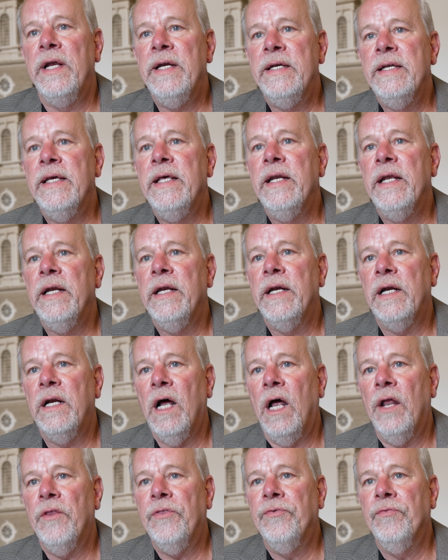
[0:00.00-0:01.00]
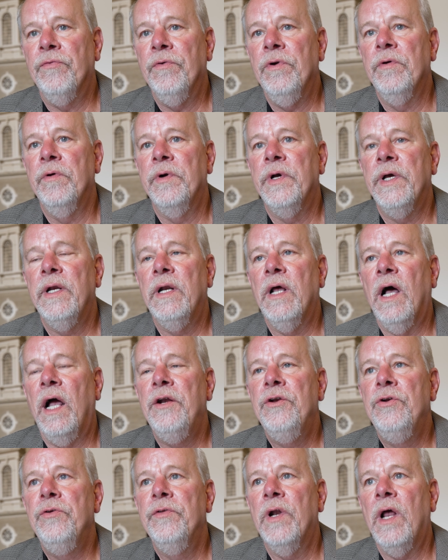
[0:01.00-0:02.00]
did it and got through it, I
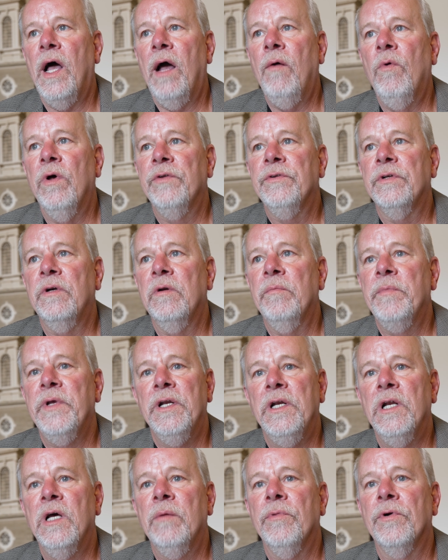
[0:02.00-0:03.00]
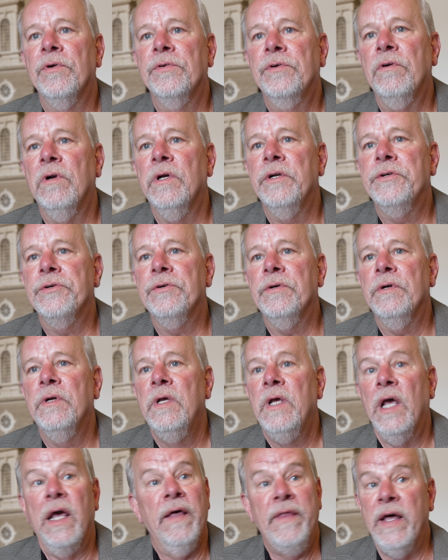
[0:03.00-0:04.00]
knew that I wasn't gonna be a numbers cruncher.
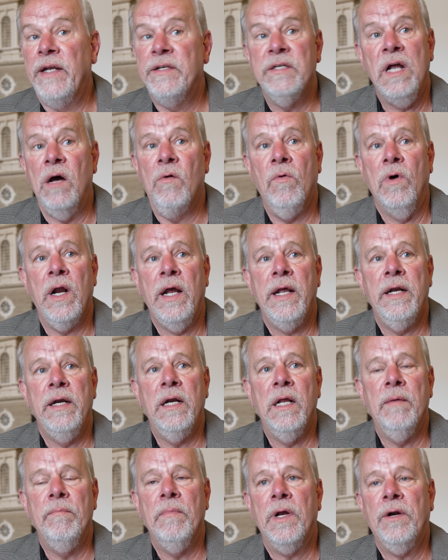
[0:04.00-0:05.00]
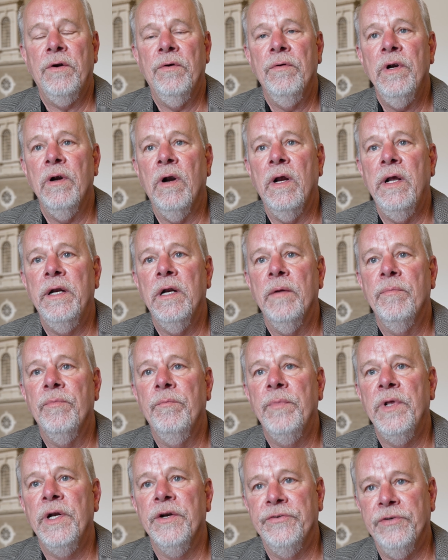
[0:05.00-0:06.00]
And that's not what I ended up in my career. I ended up
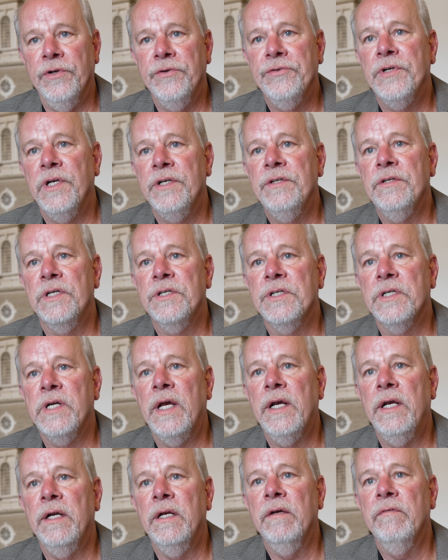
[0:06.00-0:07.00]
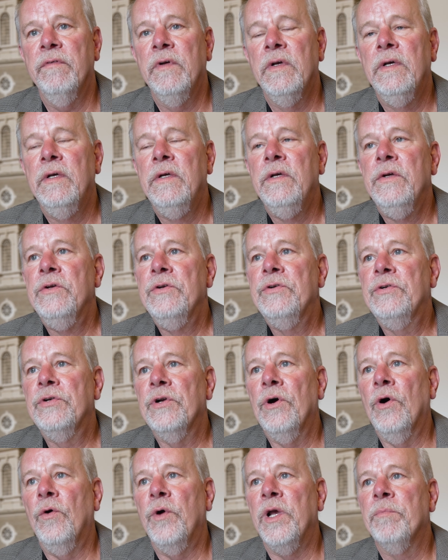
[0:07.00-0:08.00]
being an association executive.
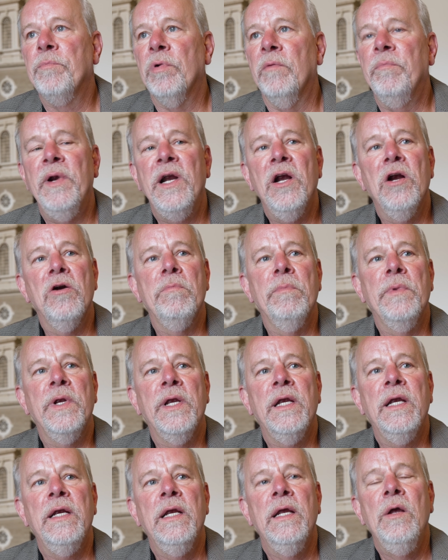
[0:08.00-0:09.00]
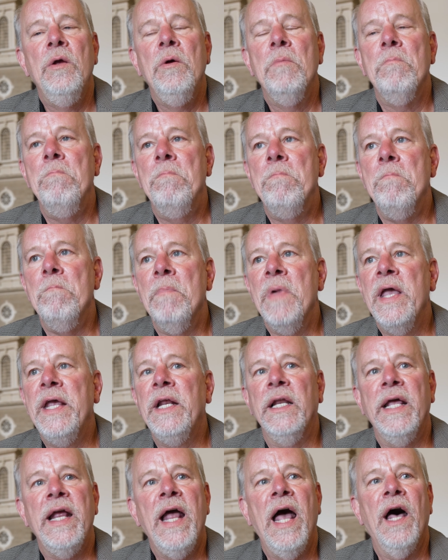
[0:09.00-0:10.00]
So it prepared me
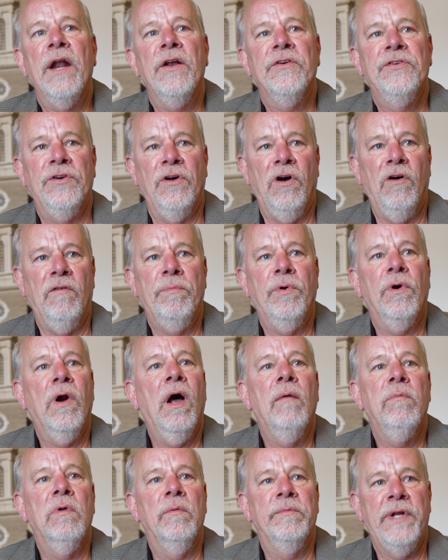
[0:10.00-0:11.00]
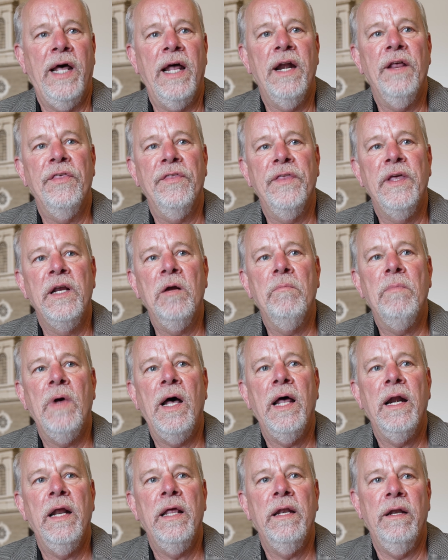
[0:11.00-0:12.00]
mainly how to solve problems, how to think
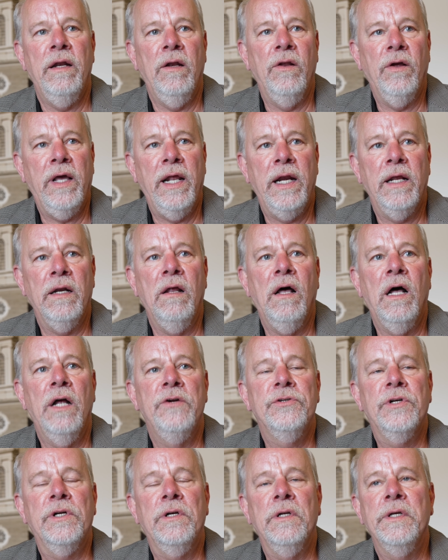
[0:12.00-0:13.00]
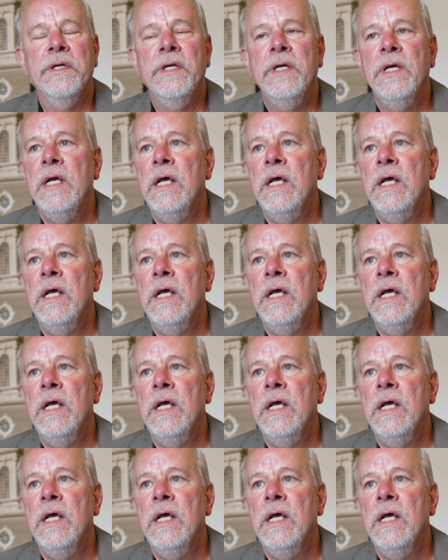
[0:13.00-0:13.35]
about it and look at it logically.